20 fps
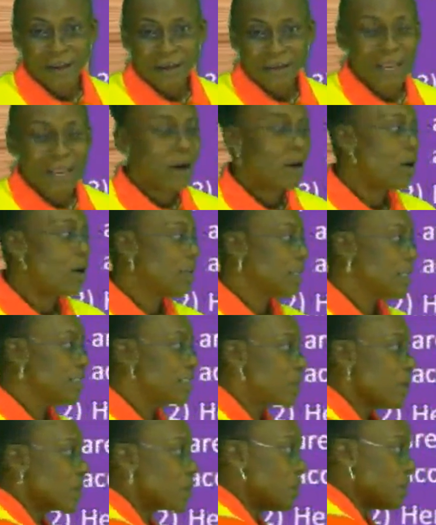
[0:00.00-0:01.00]
Now, all
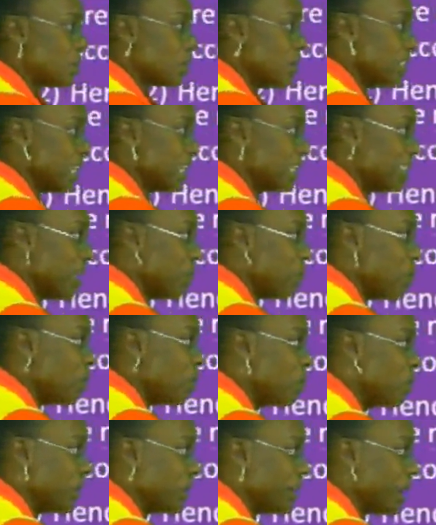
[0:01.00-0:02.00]
these ones, we saw the example
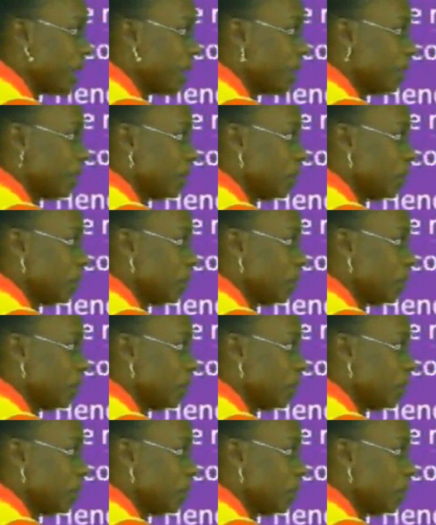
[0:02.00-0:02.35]
of Monera.